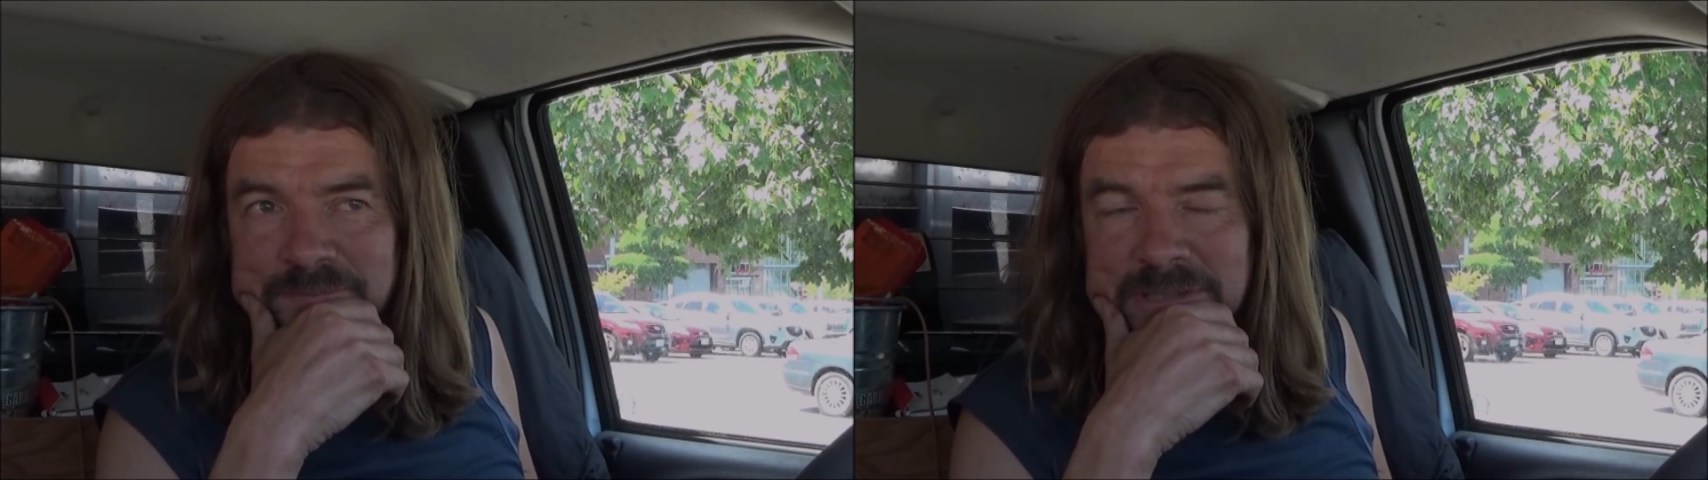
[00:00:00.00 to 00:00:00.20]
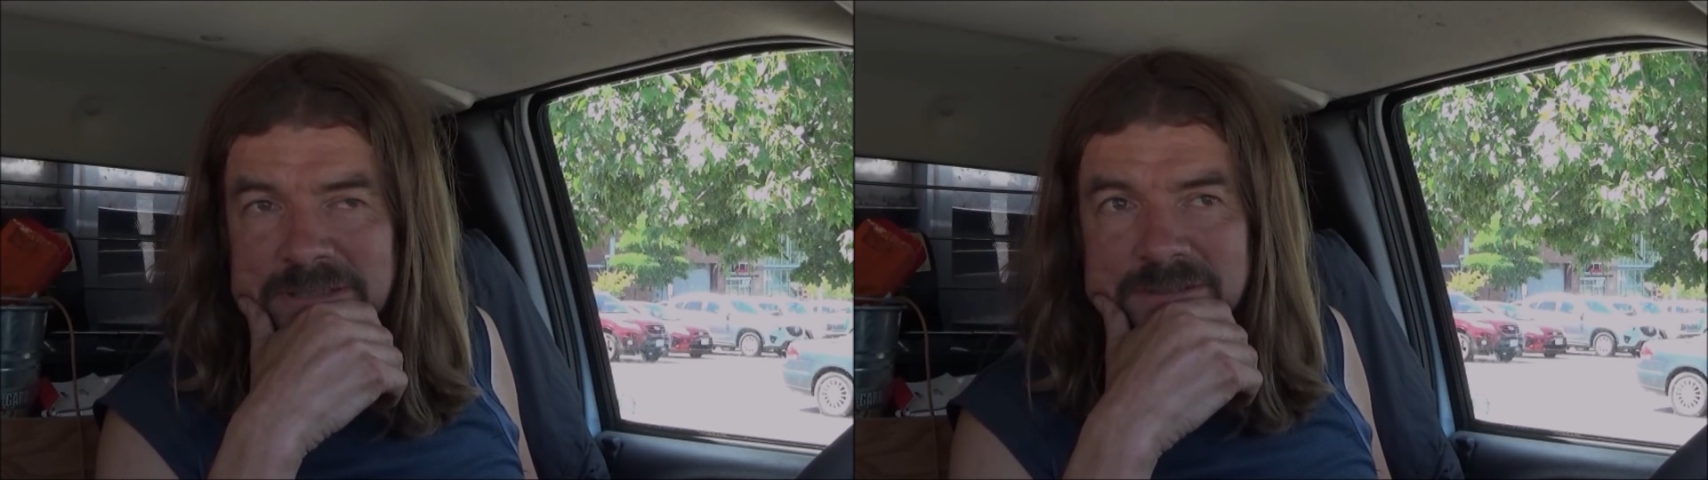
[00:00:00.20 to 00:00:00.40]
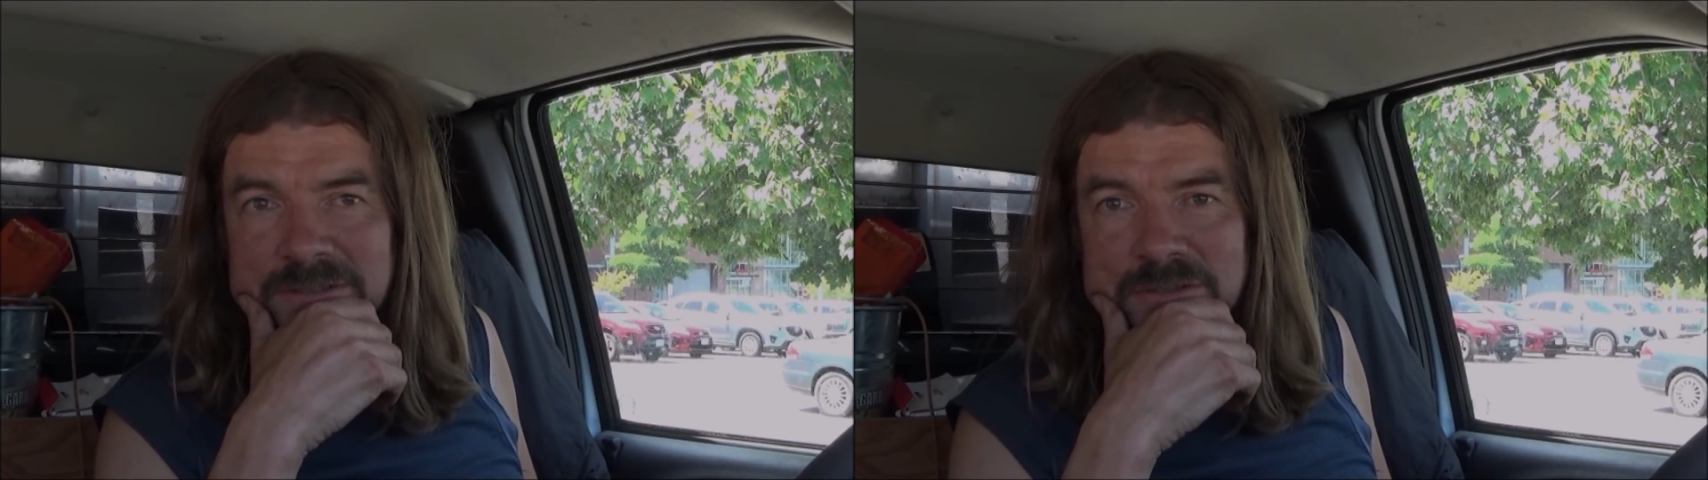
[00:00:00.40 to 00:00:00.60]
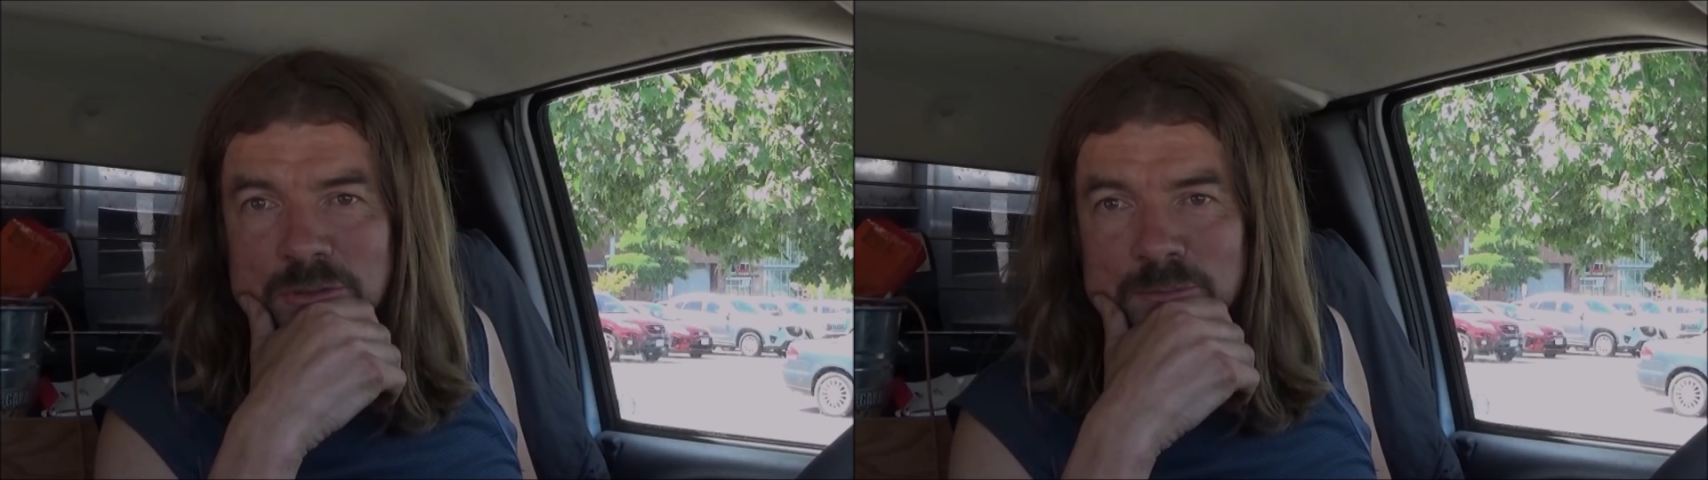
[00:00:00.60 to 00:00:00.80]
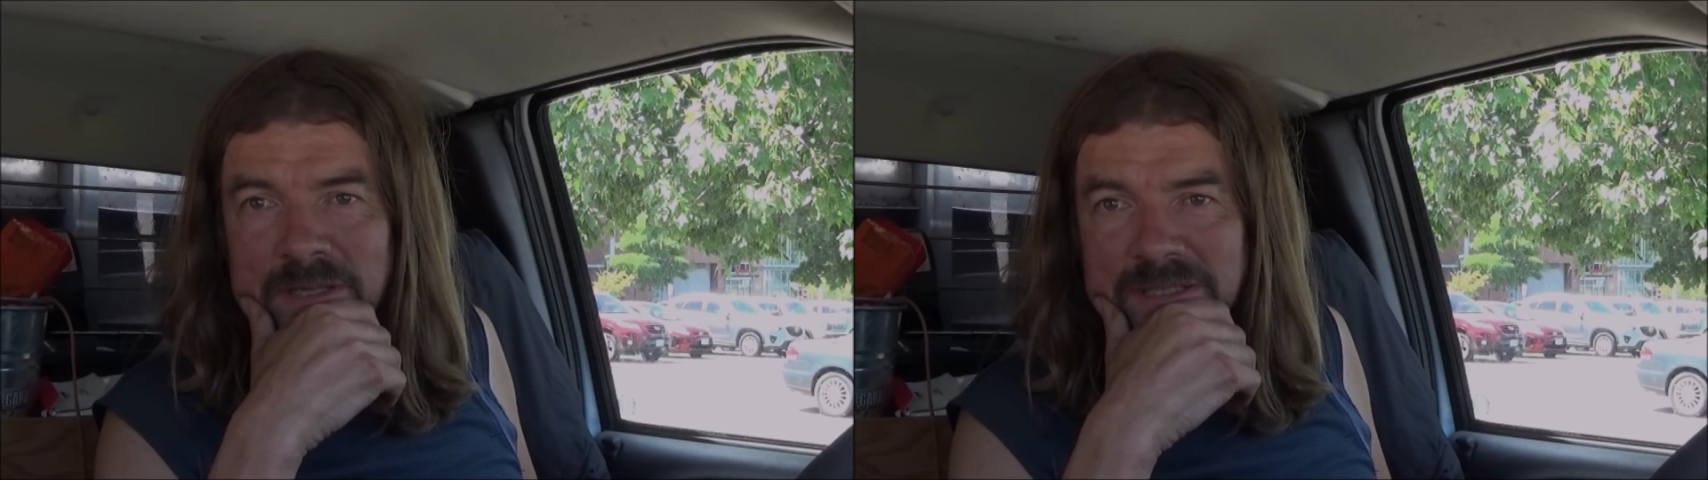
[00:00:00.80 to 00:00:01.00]
But there's
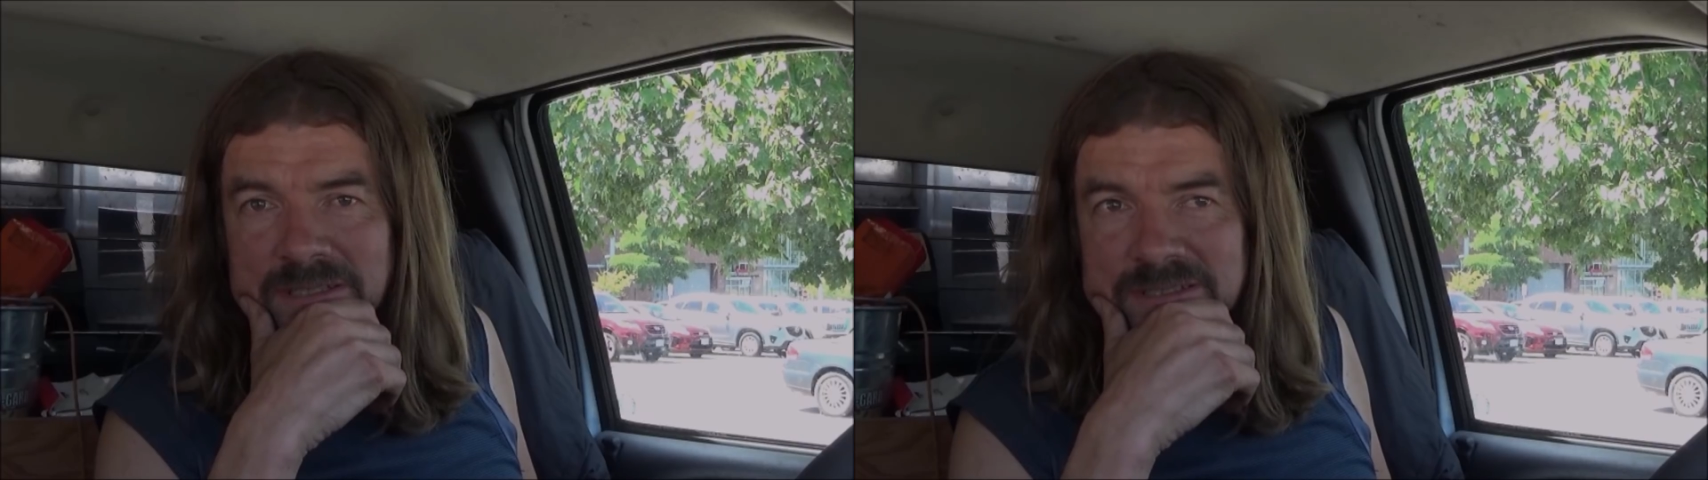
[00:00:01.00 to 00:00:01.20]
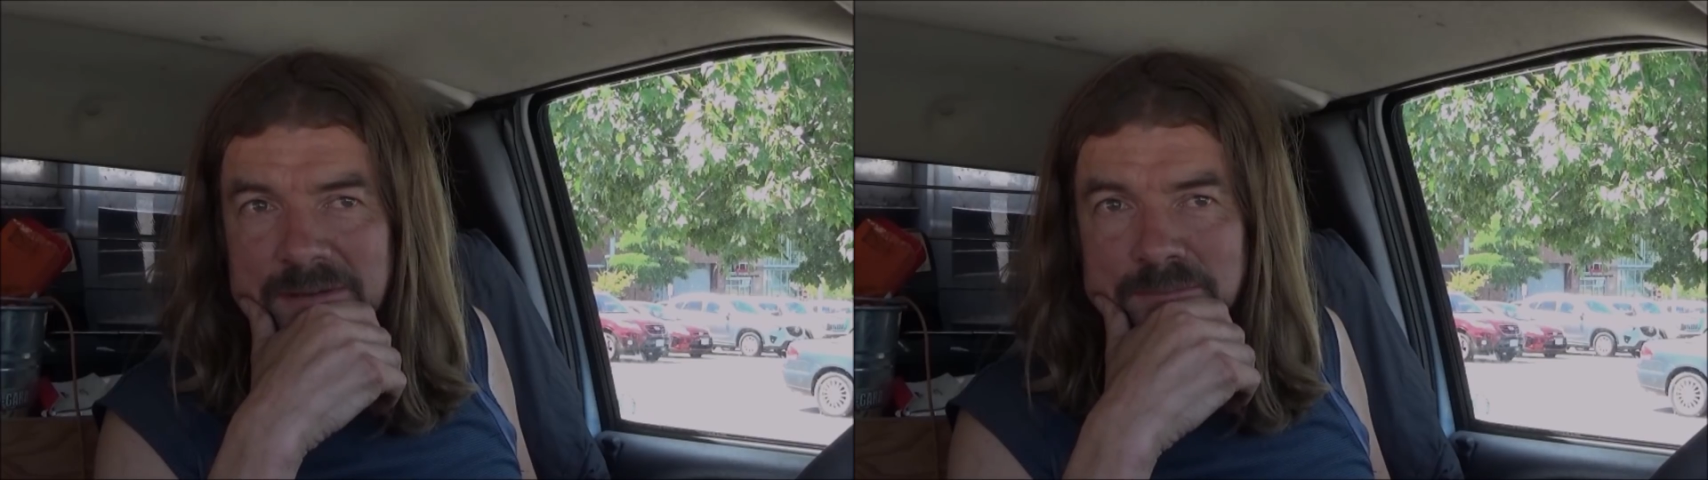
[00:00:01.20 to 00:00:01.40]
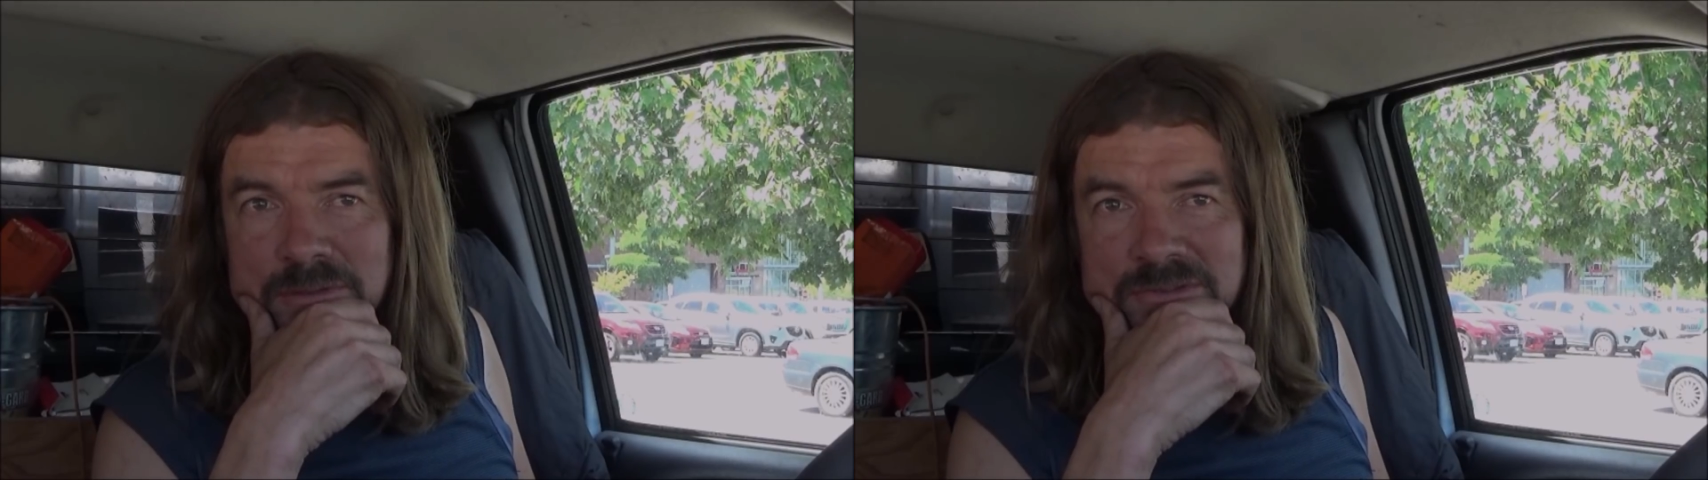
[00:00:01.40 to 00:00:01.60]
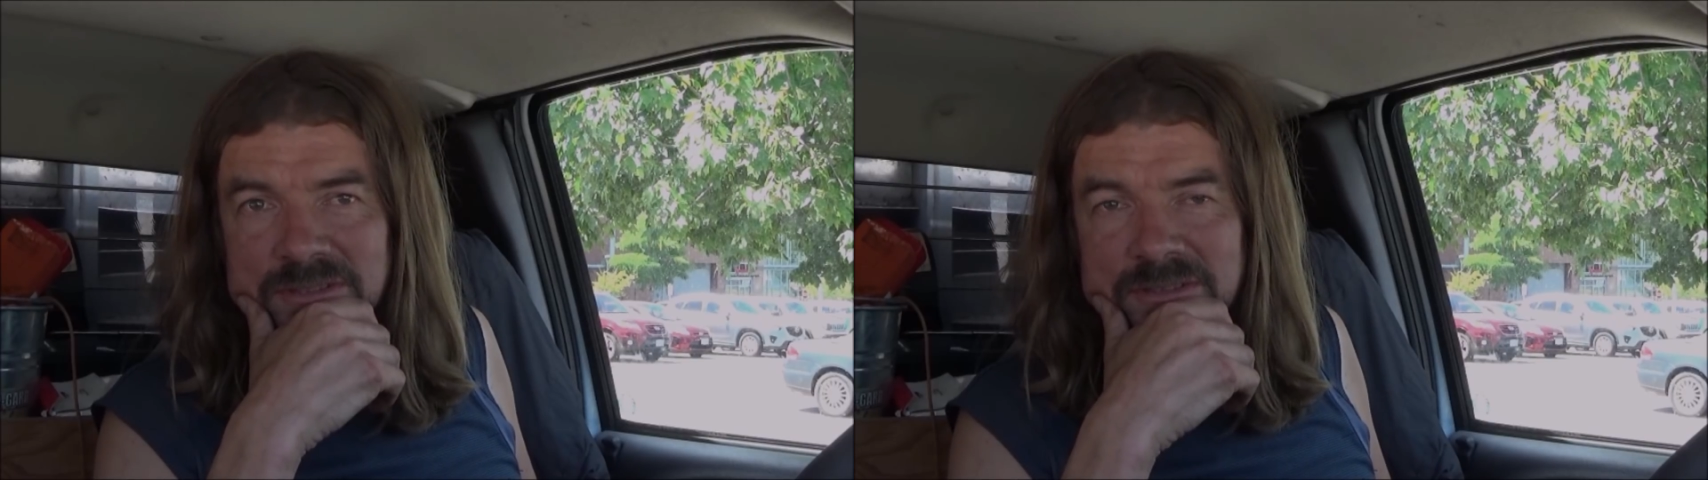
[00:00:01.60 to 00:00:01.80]
so many examples.